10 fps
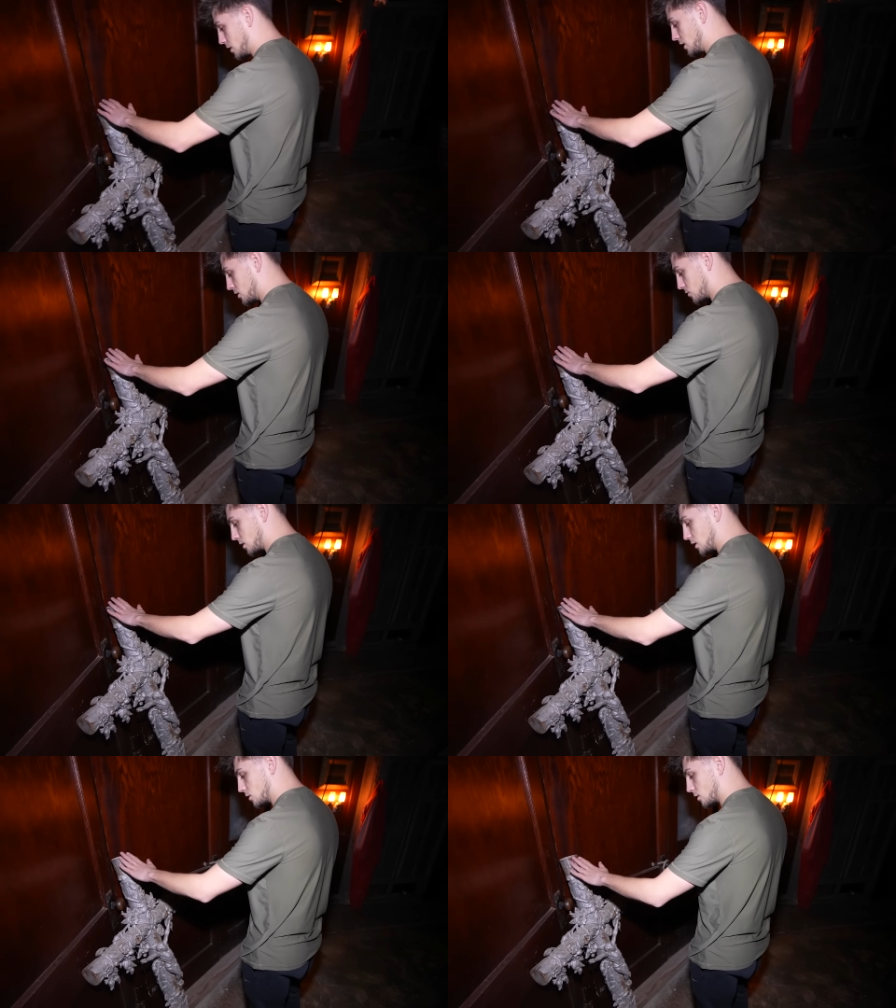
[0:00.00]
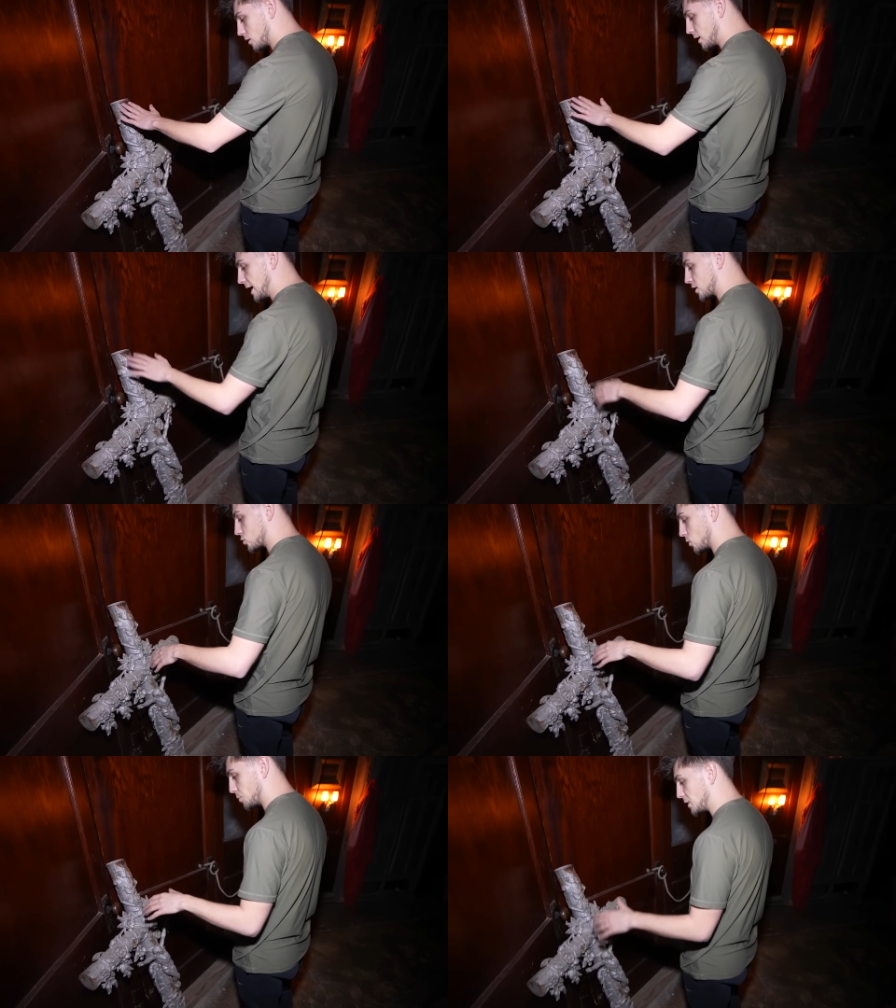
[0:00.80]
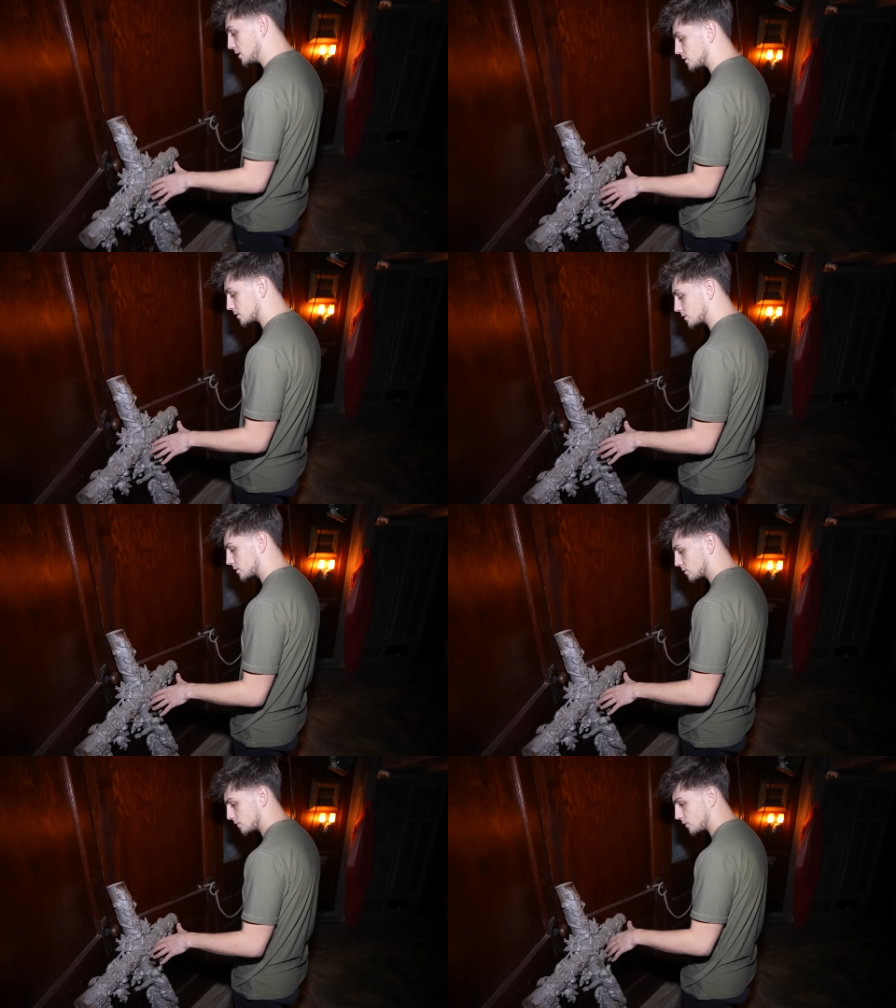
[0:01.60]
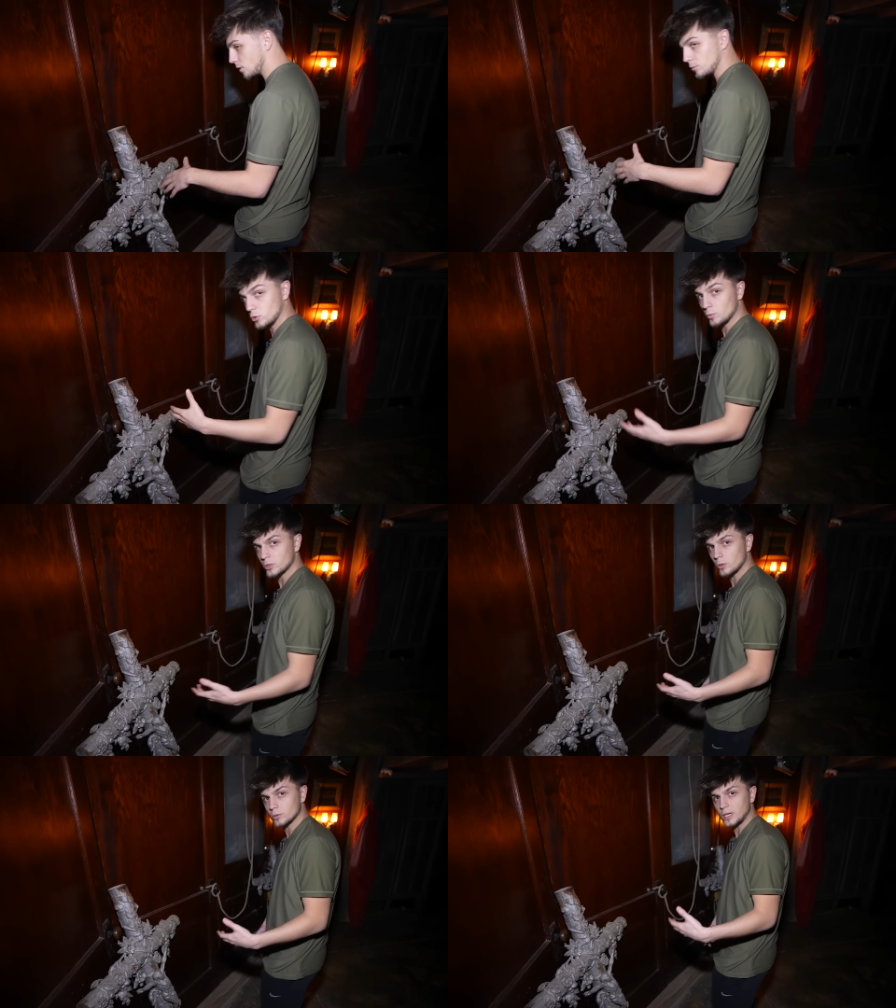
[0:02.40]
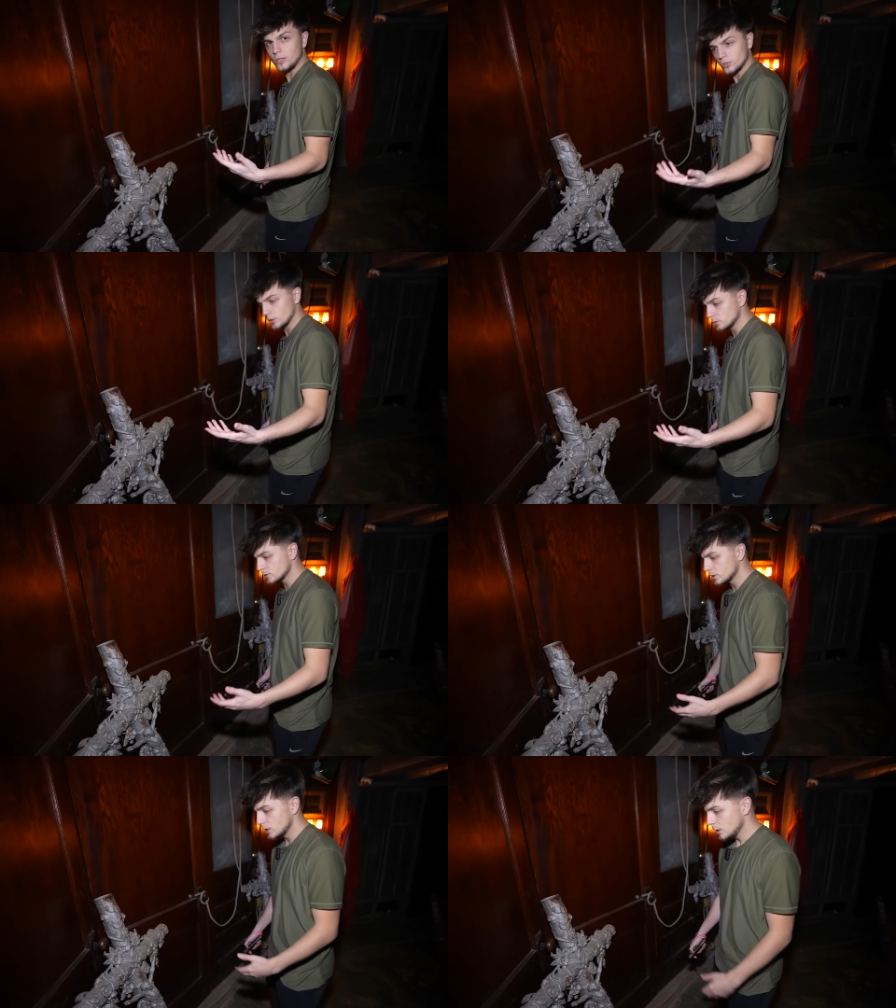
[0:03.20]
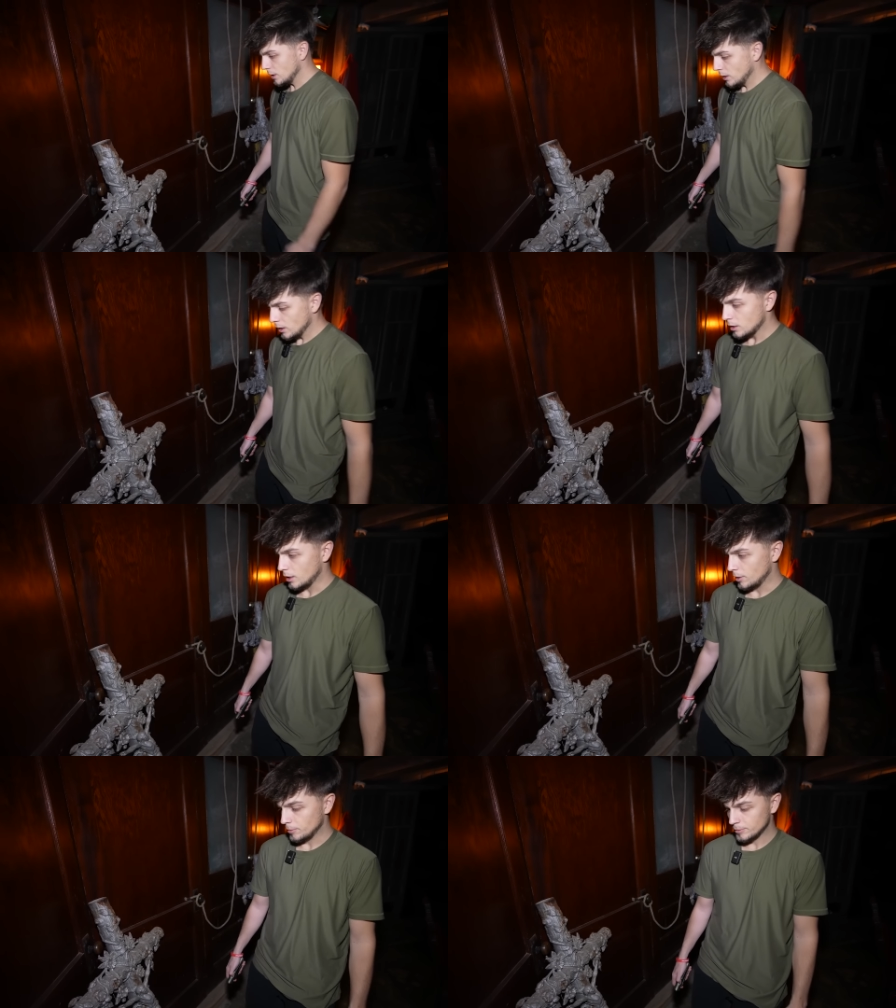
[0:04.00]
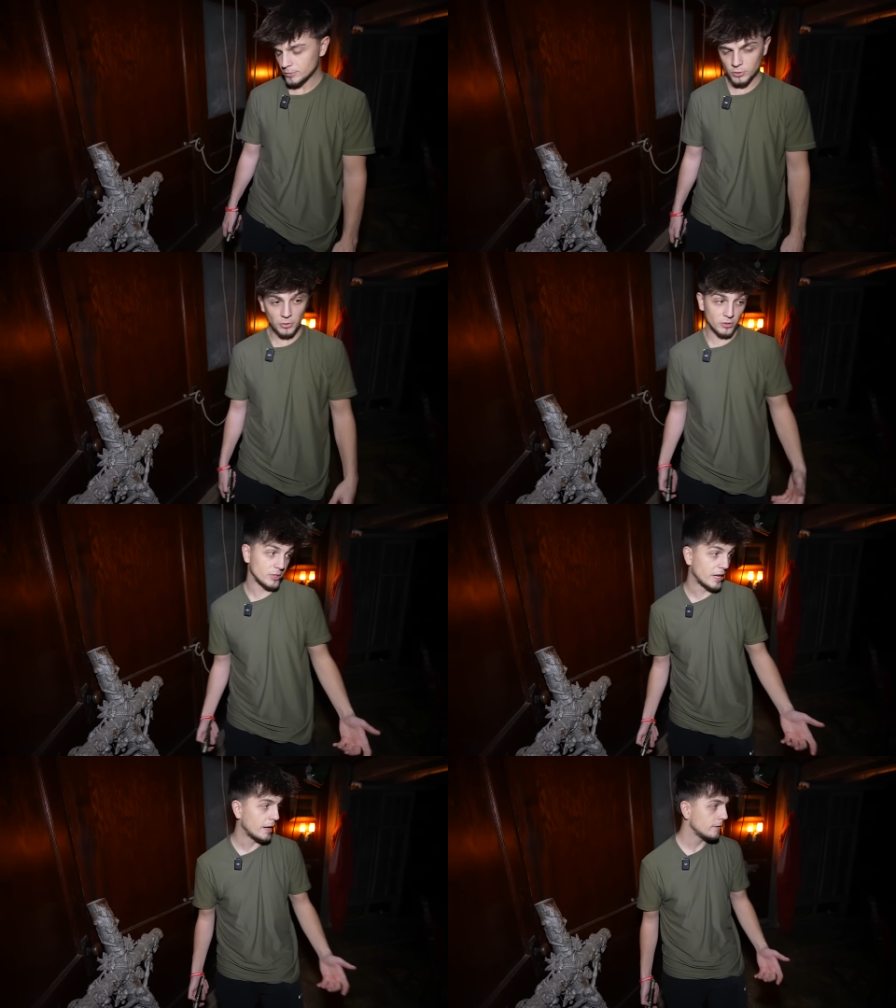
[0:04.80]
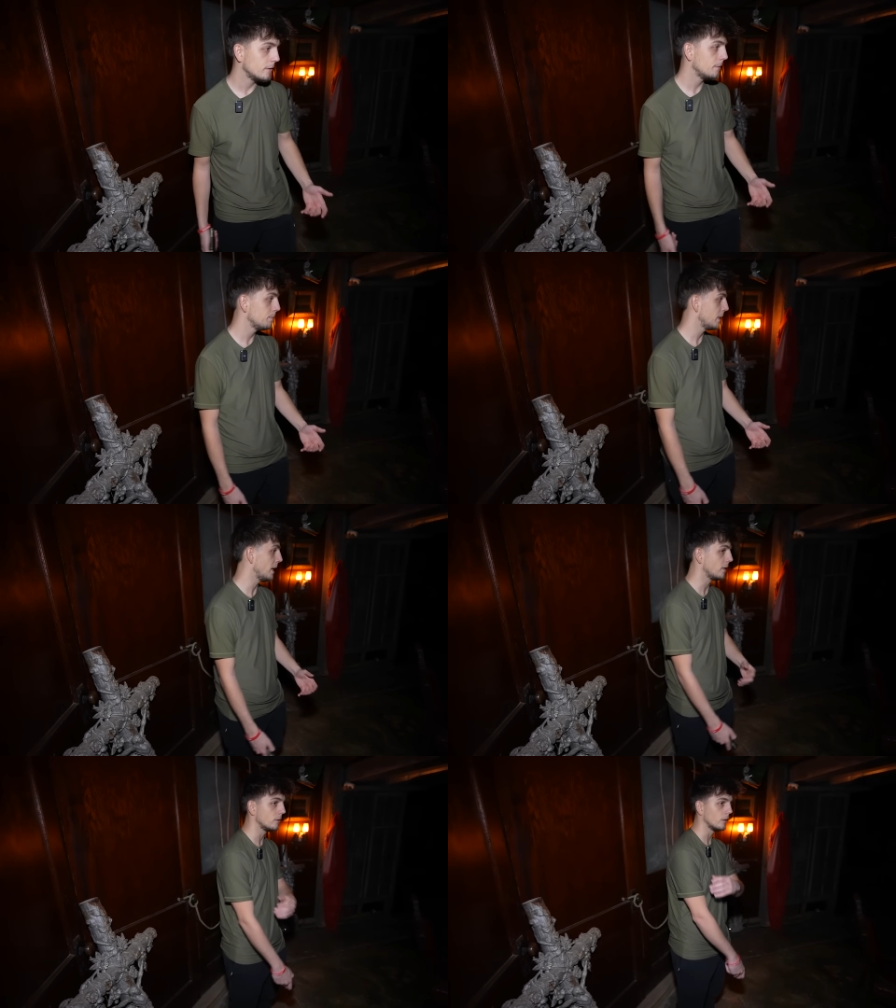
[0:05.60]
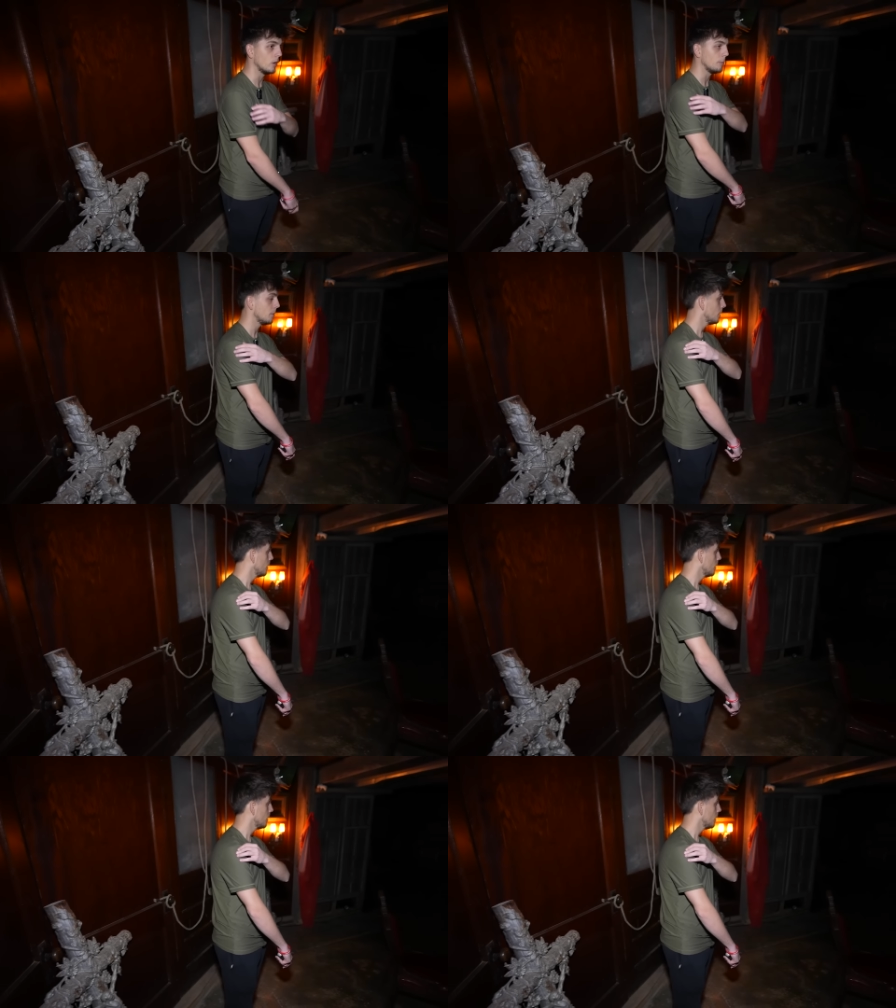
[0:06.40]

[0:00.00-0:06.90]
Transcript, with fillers: These right here are actual pieces from tombstones, headstones. So there's that. And man,